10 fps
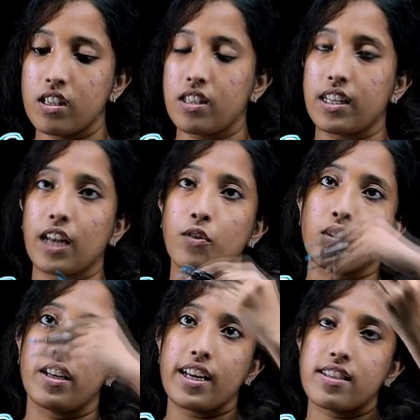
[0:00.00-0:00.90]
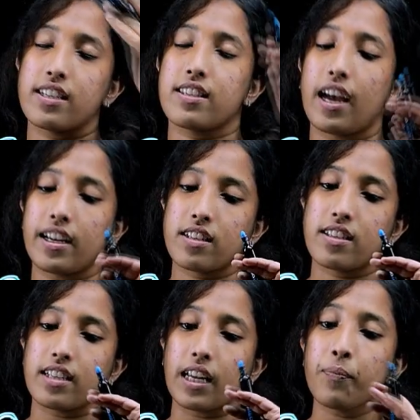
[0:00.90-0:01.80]
state to the next
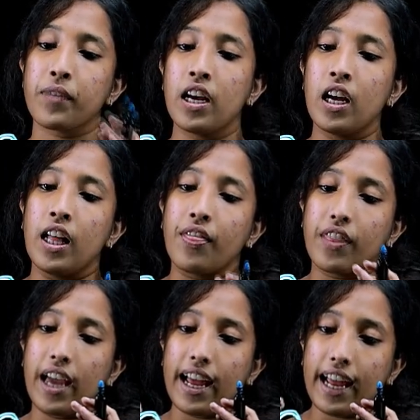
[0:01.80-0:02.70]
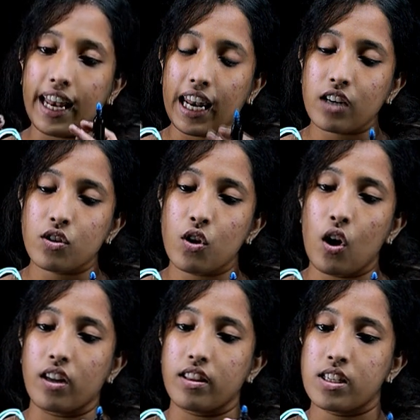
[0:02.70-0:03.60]
excited state, the
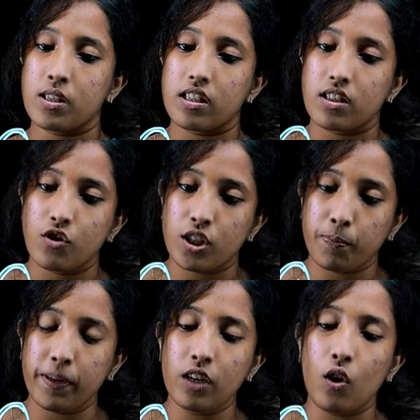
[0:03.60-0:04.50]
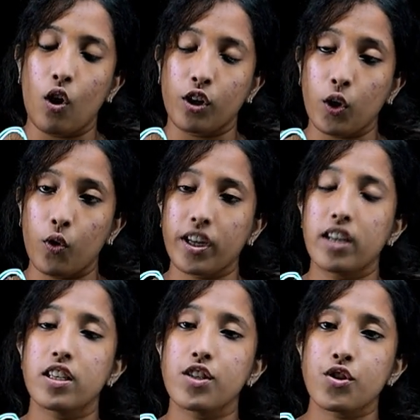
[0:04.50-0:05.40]
electron, the spin or the
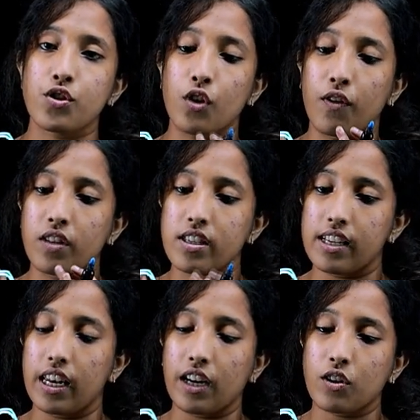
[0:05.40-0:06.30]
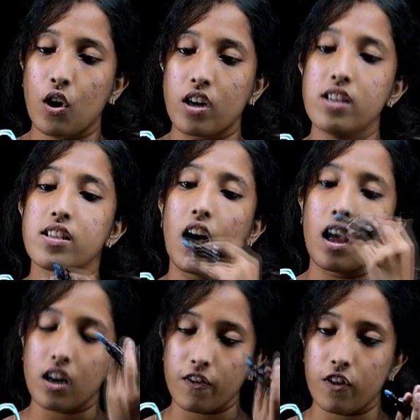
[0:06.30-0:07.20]
orientation of this electron is
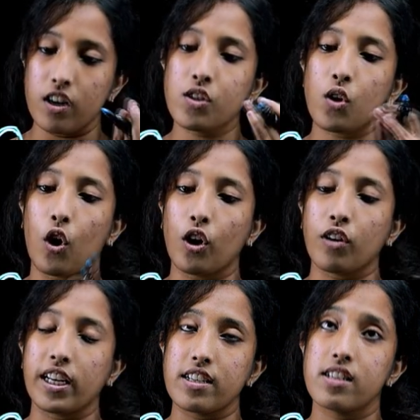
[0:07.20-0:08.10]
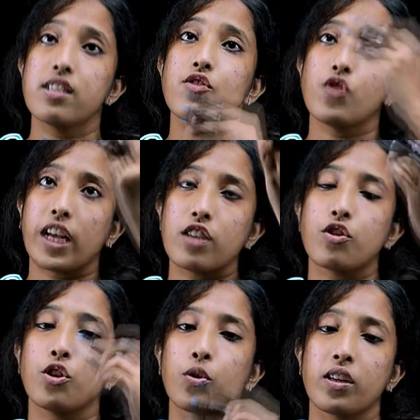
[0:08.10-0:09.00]
reversed or it is
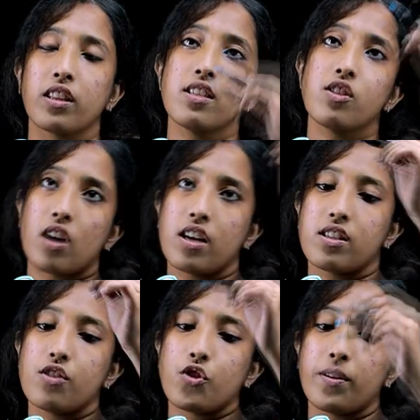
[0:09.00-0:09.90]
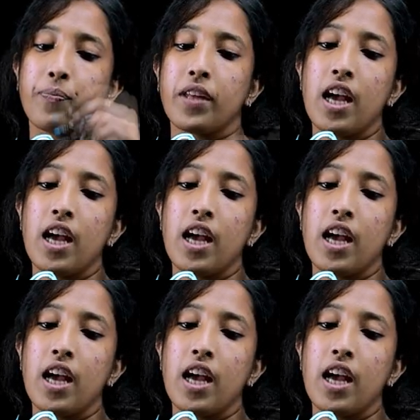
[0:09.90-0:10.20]
changed during this transition.